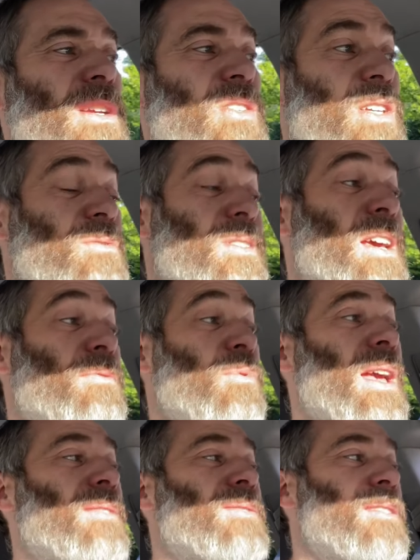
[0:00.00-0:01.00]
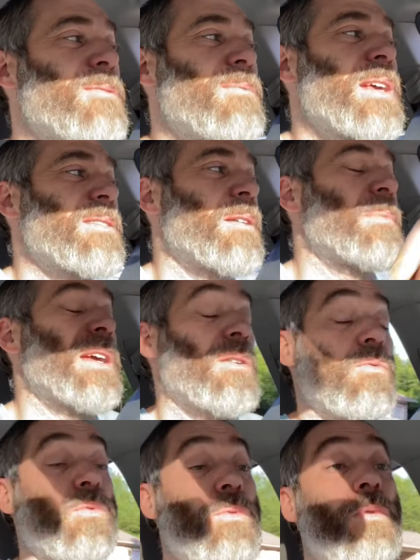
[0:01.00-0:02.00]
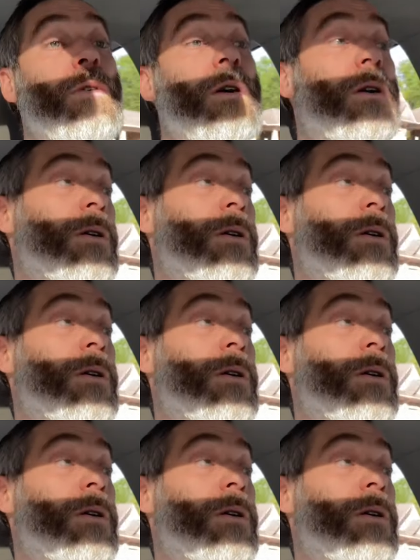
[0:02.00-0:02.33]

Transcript: She goes, Jeff, we have to do this. I'm like, whoa,